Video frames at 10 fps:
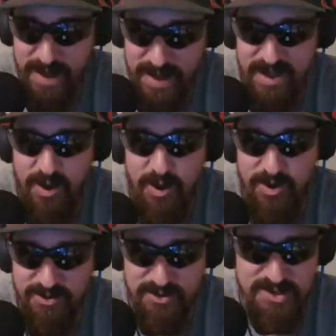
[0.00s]
way
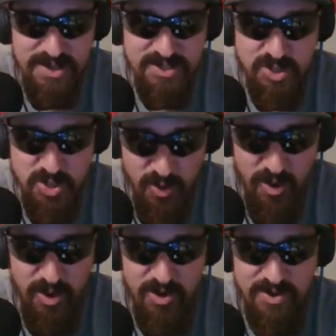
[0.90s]
hard. Those hit so
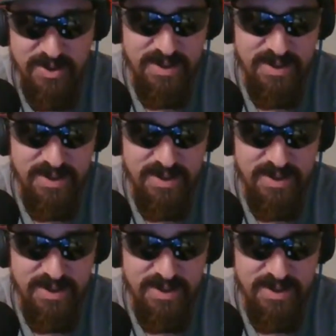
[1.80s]
hard.